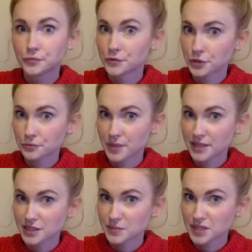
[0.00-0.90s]
Don't
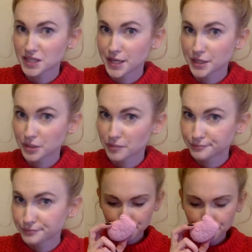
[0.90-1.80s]
make this mistake.
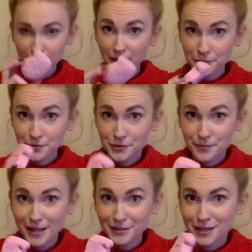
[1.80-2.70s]
They also
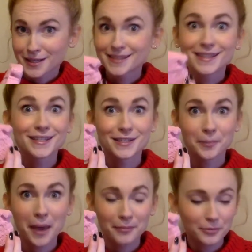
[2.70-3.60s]
smell nice. This is the
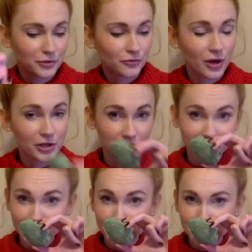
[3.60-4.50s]
peppermint
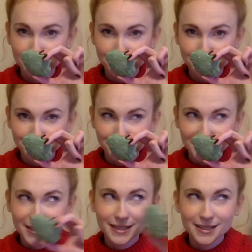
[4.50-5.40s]
version and
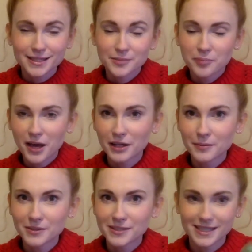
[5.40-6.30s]
this is the
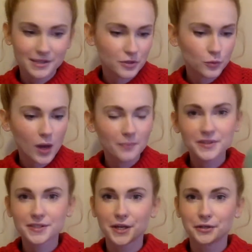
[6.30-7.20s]
bergamot cinnamon one.
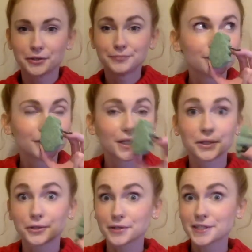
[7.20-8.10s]
So
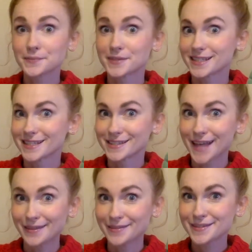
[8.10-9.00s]
Christmassy
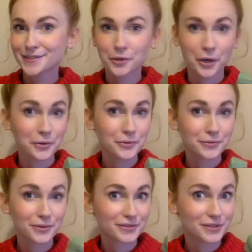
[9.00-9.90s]
scent
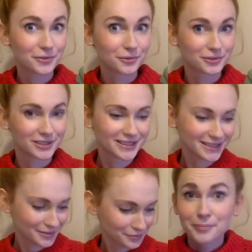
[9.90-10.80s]
goes with the
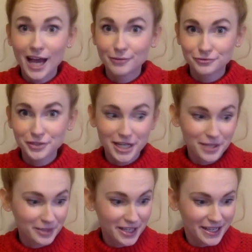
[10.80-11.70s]
deodorant. But I'm really
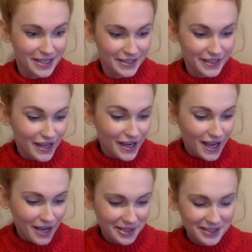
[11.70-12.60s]
pleased.
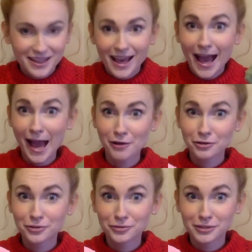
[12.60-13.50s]
I mean, how
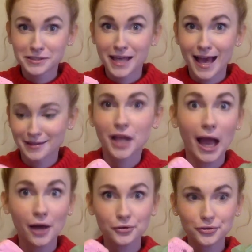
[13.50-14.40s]
cool is that?
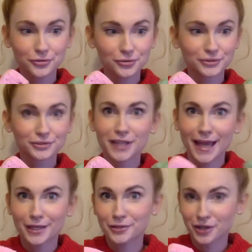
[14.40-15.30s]
How cool do
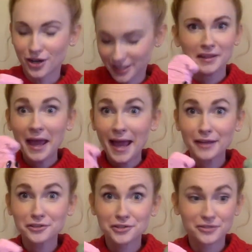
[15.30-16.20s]
they look like? They're
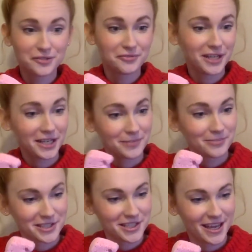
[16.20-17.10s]
actually really
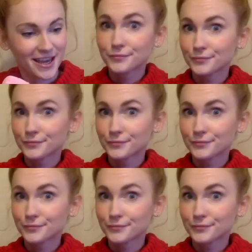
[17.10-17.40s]
pretty.